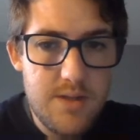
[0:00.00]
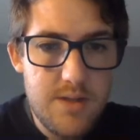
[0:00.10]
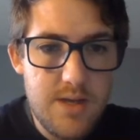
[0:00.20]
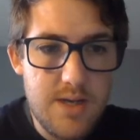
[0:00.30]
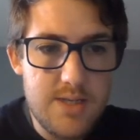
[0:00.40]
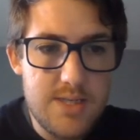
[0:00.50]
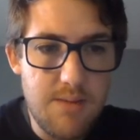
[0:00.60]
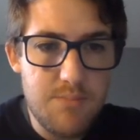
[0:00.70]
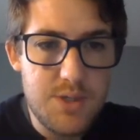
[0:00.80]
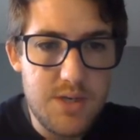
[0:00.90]

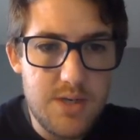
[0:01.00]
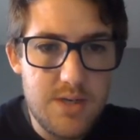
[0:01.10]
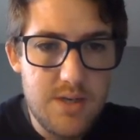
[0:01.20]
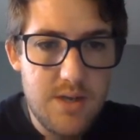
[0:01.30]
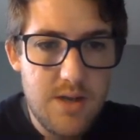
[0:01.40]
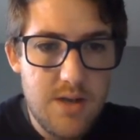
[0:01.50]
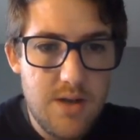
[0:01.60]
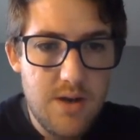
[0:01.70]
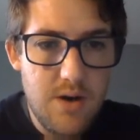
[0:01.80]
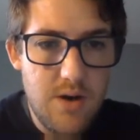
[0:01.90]
consumption,
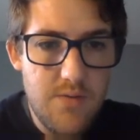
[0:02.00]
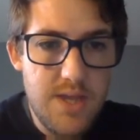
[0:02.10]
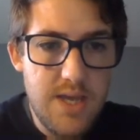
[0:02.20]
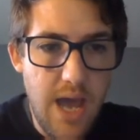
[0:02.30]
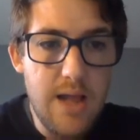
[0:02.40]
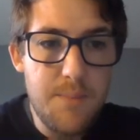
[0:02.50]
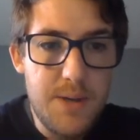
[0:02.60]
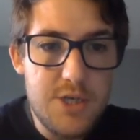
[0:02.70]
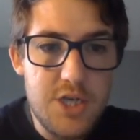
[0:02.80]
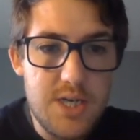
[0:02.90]
the
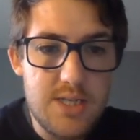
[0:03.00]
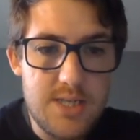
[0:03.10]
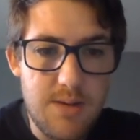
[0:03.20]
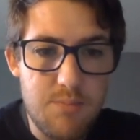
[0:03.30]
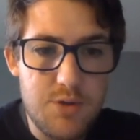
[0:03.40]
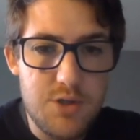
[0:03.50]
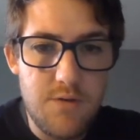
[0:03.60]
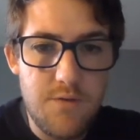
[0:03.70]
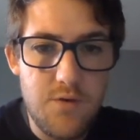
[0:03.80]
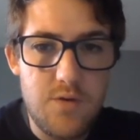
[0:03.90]
LPG
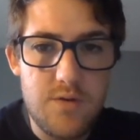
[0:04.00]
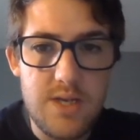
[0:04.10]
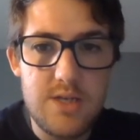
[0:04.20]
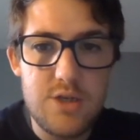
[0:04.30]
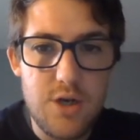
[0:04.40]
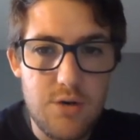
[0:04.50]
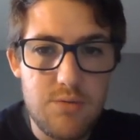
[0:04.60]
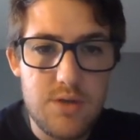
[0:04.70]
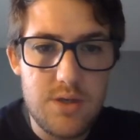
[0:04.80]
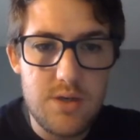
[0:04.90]
consumption for the
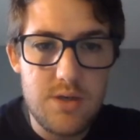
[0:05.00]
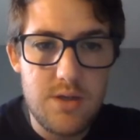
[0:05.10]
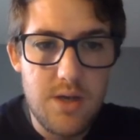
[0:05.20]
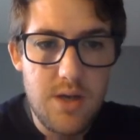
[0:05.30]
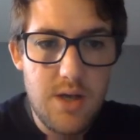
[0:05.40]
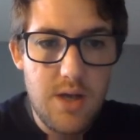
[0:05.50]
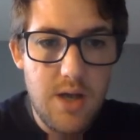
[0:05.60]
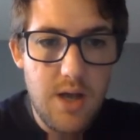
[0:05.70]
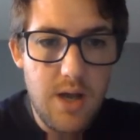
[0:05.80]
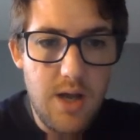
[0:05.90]
total
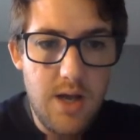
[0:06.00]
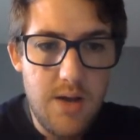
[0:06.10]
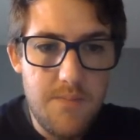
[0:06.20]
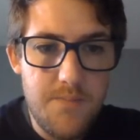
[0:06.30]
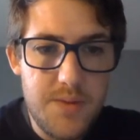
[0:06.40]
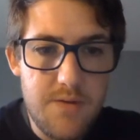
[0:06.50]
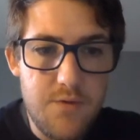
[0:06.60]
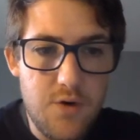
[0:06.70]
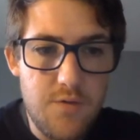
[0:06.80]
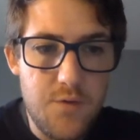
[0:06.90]

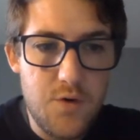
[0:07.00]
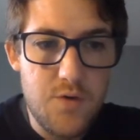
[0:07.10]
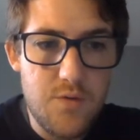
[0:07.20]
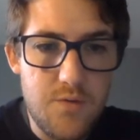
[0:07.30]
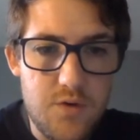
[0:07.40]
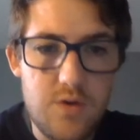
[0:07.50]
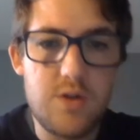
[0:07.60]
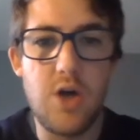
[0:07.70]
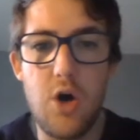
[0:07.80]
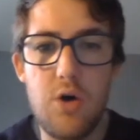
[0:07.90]
for
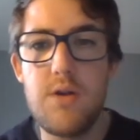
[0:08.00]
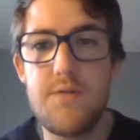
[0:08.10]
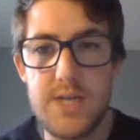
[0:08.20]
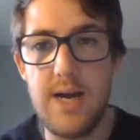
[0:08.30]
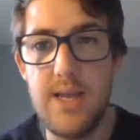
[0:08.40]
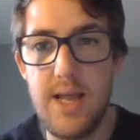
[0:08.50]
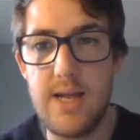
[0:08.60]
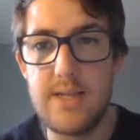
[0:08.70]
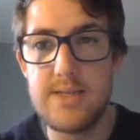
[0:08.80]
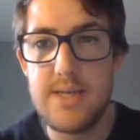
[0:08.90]
the whole of
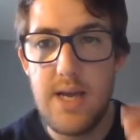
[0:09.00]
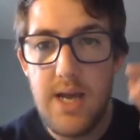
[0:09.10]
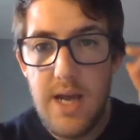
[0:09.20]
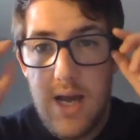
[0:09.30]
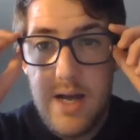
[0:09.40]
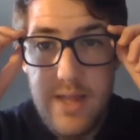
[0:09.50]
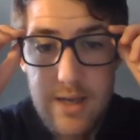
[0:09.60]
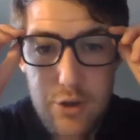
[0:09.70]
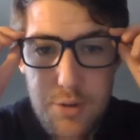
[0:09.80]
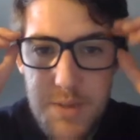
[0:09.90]
Thailand, and
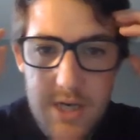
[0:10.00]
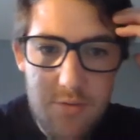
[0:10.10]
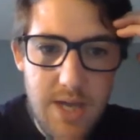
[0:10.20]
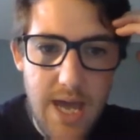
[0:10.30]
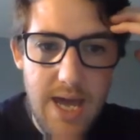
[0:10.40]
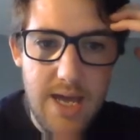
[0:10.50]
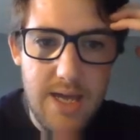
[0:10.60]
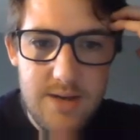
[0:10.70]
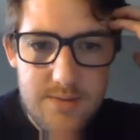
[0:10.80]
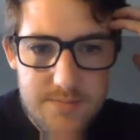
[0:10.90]
that could be
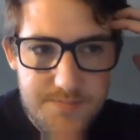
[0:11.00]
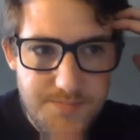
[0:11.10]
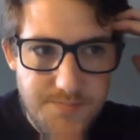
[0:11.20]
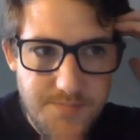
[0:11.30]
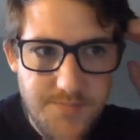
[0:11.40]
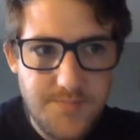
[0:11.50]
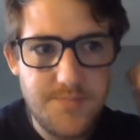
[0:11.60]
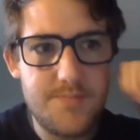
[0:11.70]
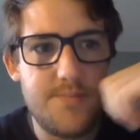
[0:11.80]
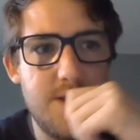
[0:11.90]
okay.
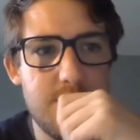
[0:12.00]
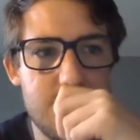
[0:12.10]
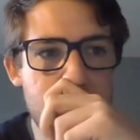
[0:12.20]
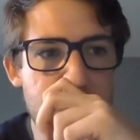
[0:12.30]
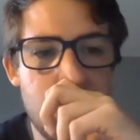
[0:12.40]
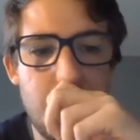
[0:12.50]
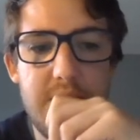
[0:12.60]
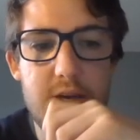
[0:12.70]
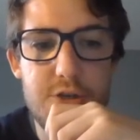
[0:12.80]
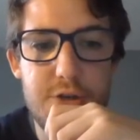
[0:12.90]
So we
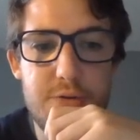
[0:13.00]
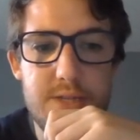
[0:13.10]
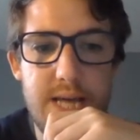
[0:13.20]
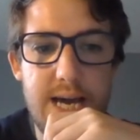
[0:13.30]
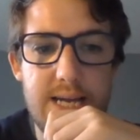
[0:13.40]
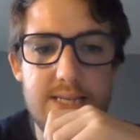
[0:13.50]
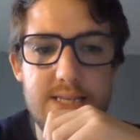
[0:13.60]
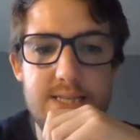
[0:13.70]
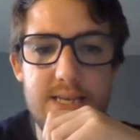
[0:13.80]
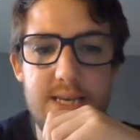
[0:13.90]
could use that
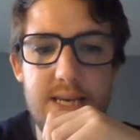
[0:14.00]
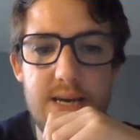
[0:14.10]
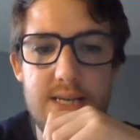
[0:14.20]
as we